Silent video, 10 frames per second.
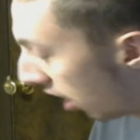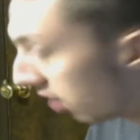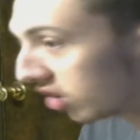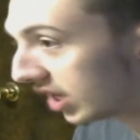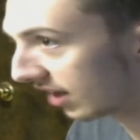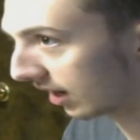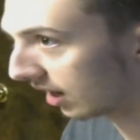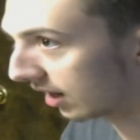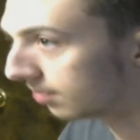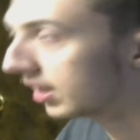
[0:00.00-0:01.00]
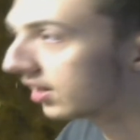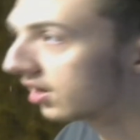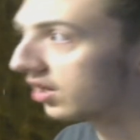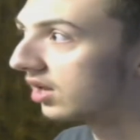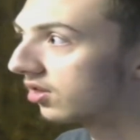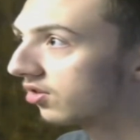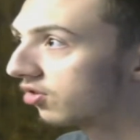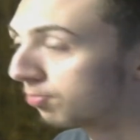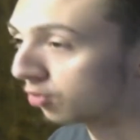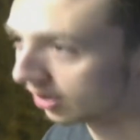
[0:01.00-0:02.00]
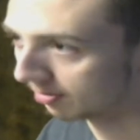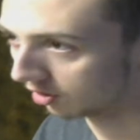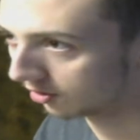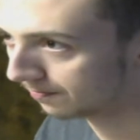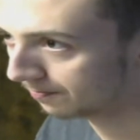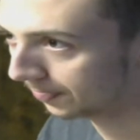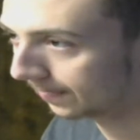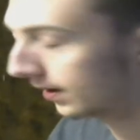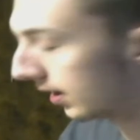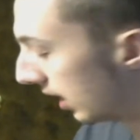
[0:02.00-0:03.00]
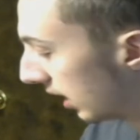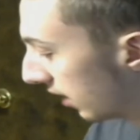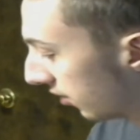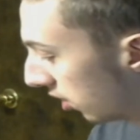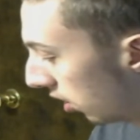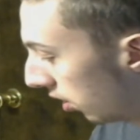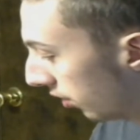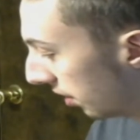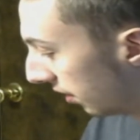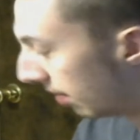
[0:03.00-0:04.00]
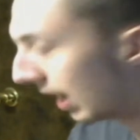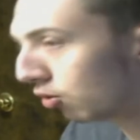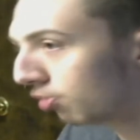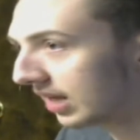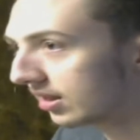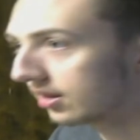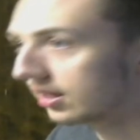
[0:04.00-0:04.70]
underneath Haganai because it's super similar. It is called the My Romantic